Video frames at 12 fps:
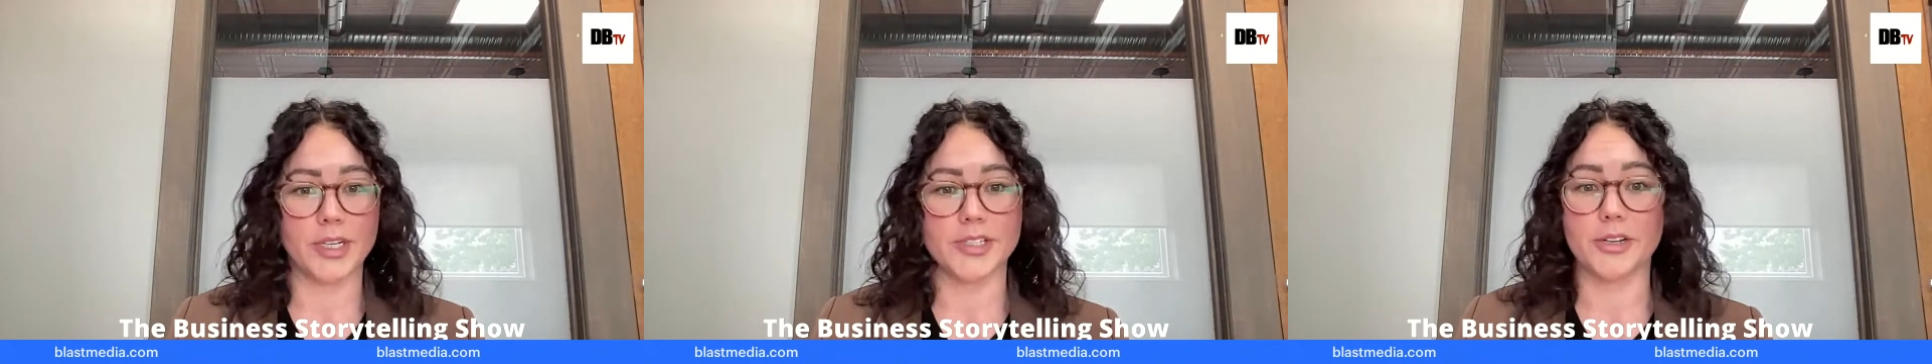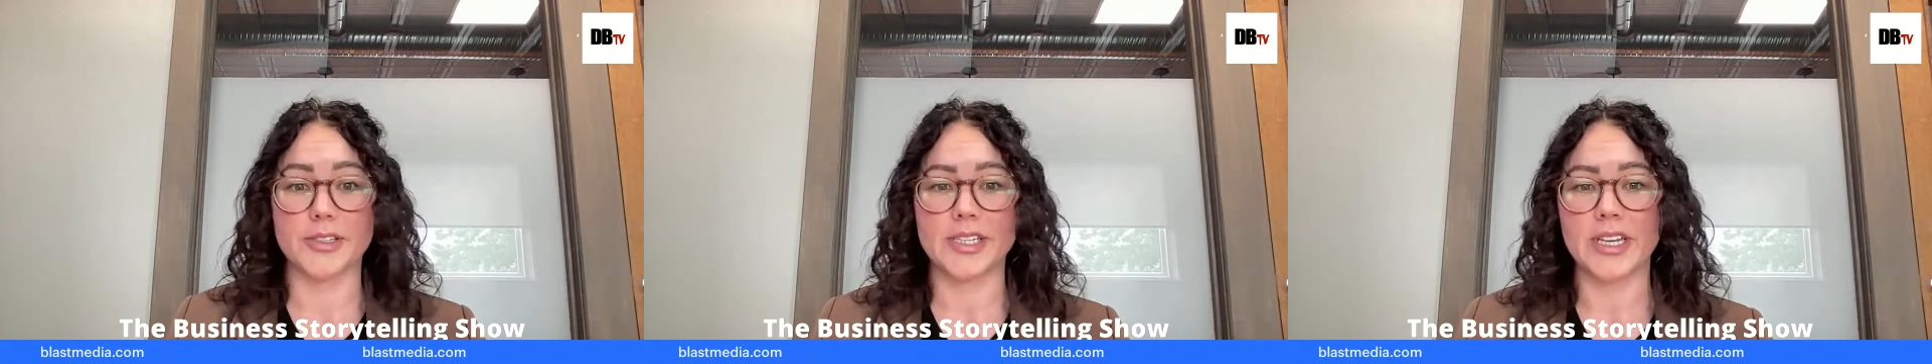
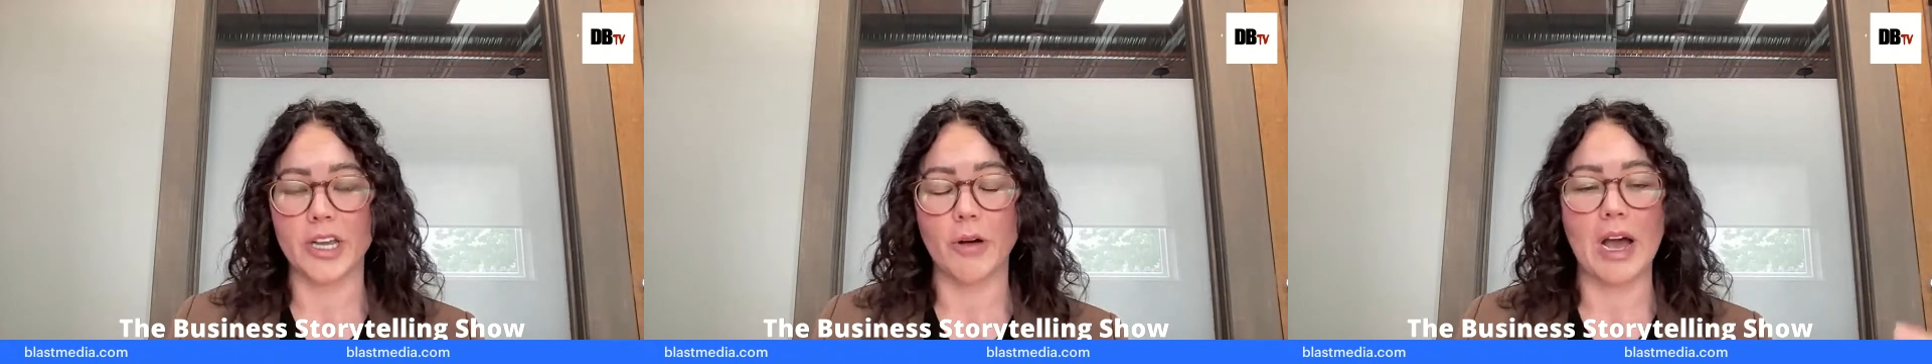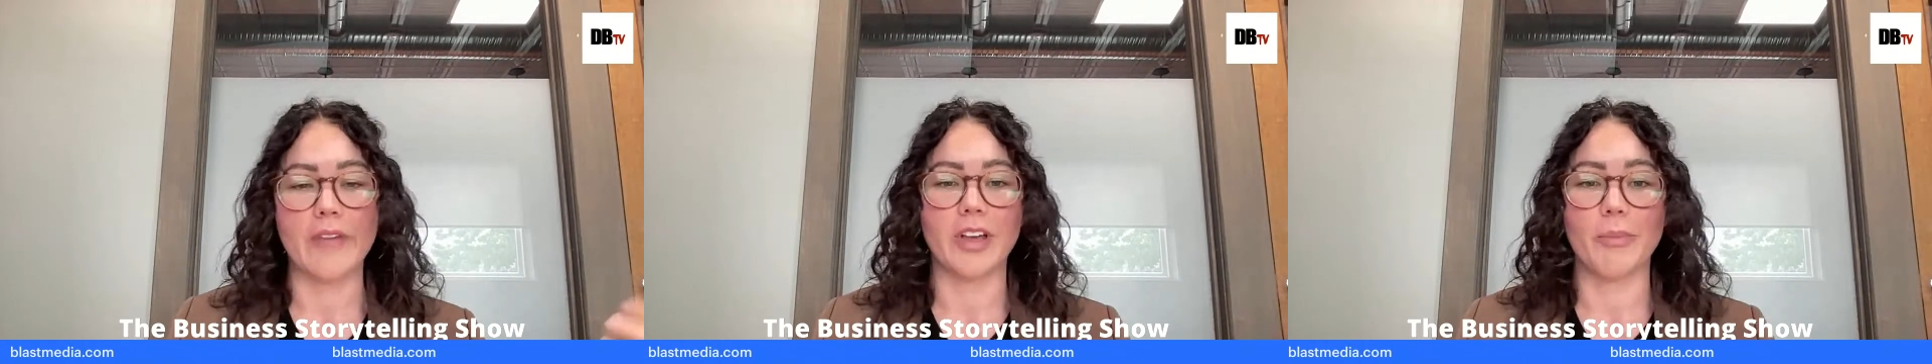does your
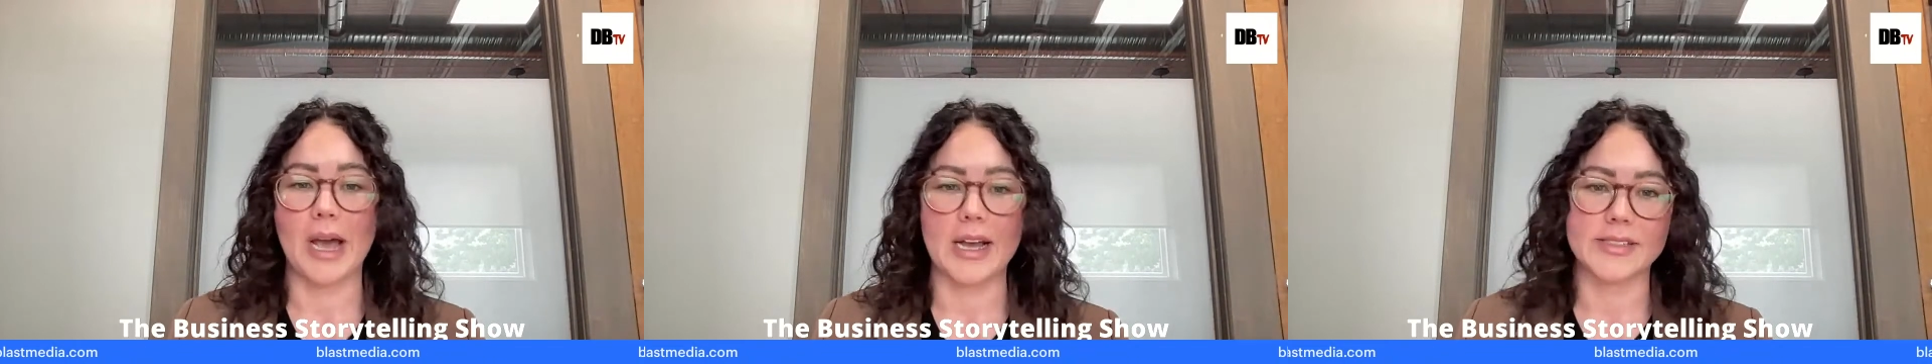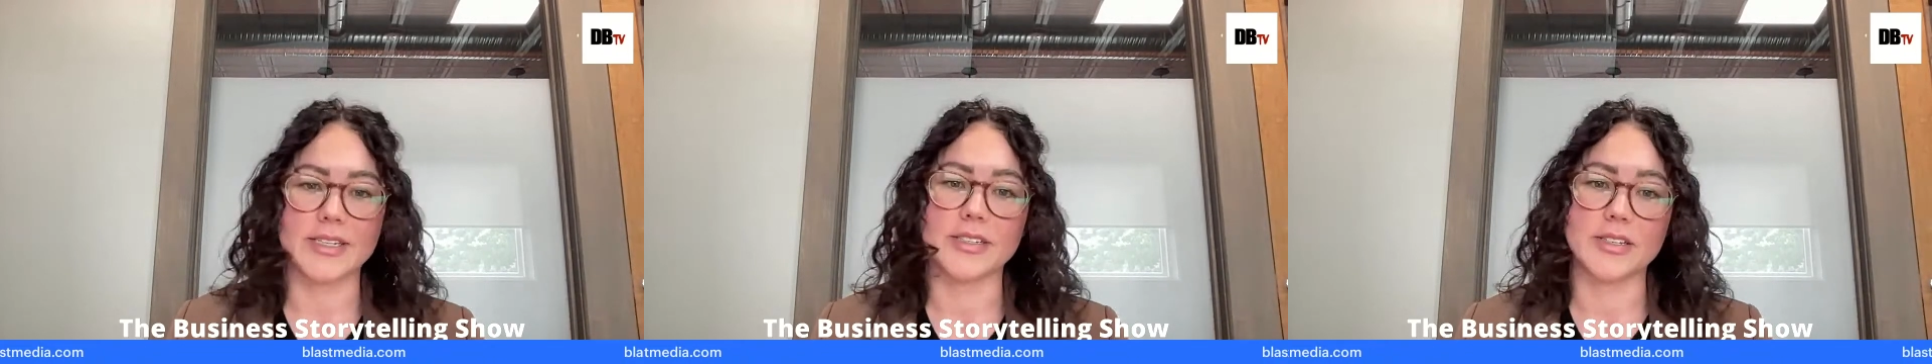ceo have
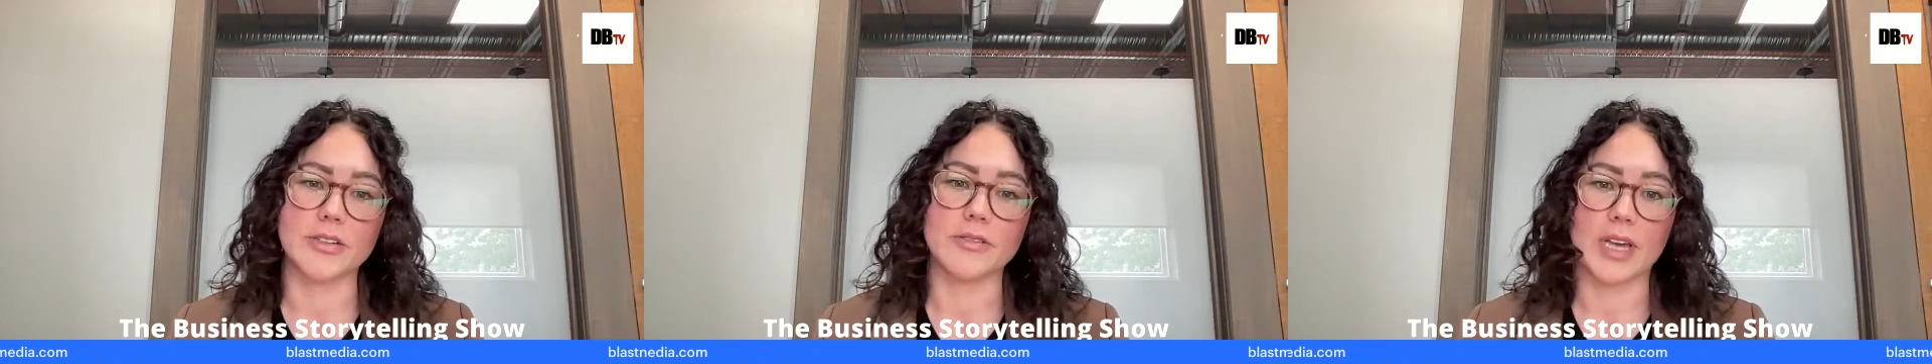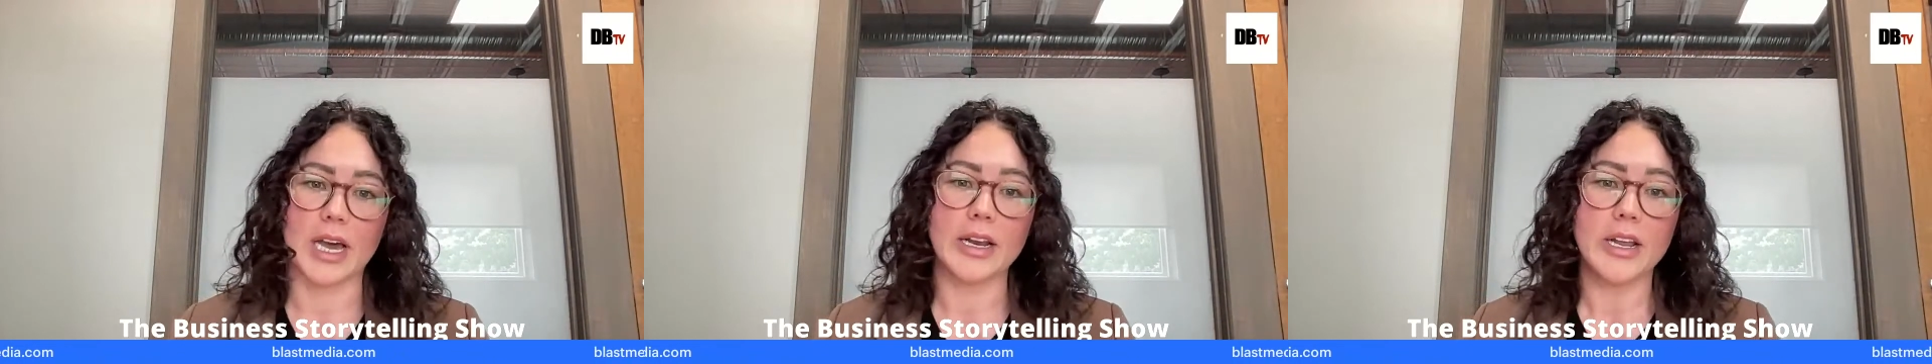capacity to do
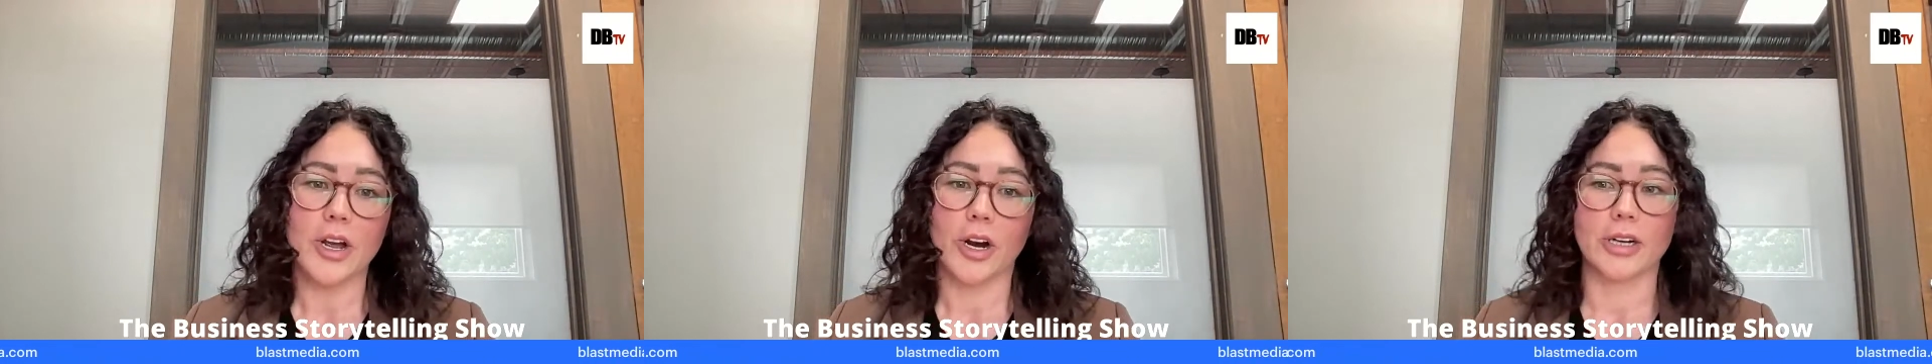that